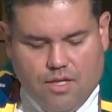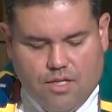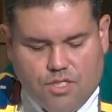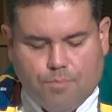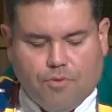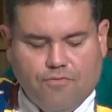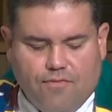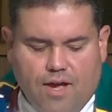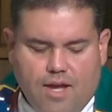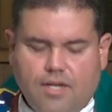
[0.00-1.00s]
to
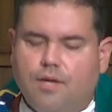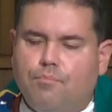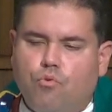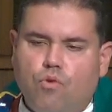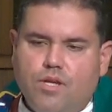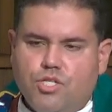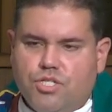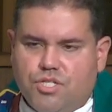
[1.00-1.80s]
provide a precious